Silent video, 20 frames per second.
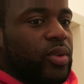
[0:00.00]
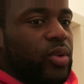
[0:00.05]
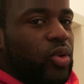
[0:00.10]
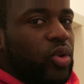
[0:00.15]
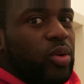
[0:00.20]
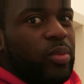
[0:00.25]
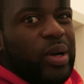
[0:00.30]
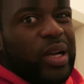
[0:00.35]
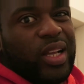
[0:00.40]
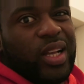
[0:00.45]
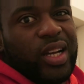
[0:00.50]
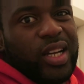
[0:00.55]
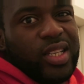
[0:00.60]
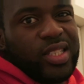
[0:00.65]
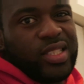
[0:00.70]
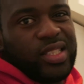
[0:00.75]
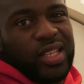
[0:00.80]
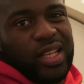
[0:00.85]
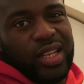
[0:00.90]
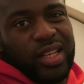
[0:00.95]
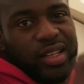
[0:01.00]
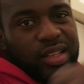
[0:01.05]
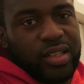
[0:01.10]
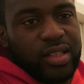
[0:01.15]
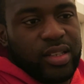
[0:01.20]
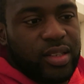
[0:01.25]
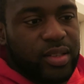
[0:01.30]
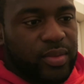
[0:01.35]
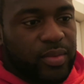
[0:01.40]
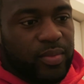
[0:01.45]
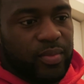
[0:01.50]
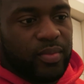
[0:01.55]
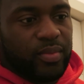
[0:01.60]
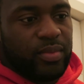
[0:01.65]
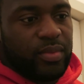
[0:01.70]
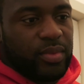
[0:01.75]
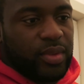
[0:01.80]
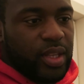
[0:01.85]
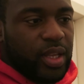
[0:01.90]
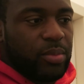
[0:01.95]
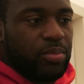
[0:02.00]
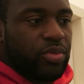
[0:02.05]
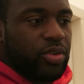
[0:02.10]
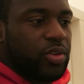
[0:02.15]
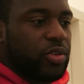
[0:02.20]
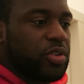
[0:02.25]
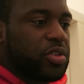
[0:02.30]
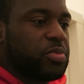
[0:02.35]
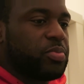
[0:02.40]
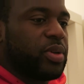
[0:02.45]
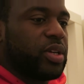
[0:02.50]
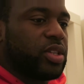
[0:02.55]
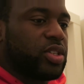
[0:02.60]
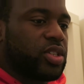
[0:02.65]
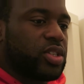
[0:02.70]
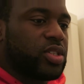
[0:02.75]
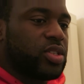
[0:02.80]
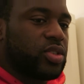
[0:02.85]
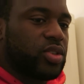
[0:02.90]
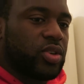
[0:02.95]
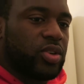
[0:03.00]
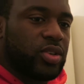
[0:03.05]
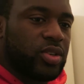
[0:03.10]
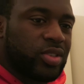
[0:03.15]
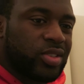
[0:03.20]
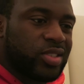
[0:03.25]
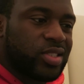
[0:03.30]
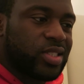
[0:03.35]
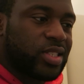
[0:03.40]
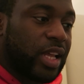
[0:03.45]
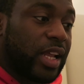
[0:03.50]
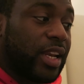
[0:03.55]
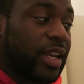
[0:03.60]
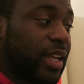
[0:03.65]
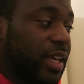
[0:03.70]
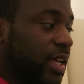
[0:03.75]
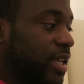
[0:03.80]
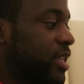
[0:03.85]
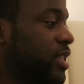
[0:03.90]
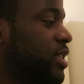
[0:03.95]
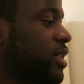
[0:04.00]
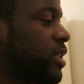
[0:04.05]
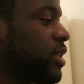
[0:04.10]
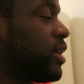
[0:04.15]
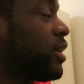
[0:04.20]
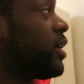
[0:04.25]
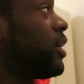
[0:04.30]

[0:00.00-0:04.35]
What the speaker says: All of my guys send their progress pictures on Sundays,